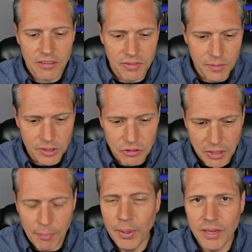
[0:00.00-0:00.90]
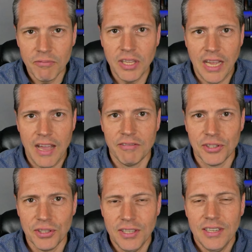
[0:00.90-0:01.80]
from the dropping of the
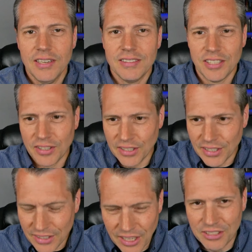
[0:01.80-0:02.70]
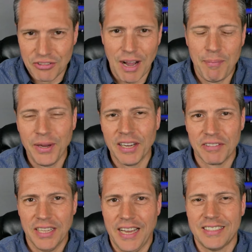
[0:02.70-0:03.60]
gavel to the dropping of
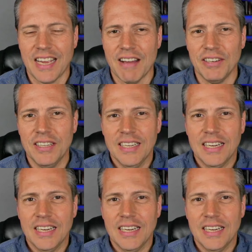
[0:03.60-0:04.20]
the last gavel.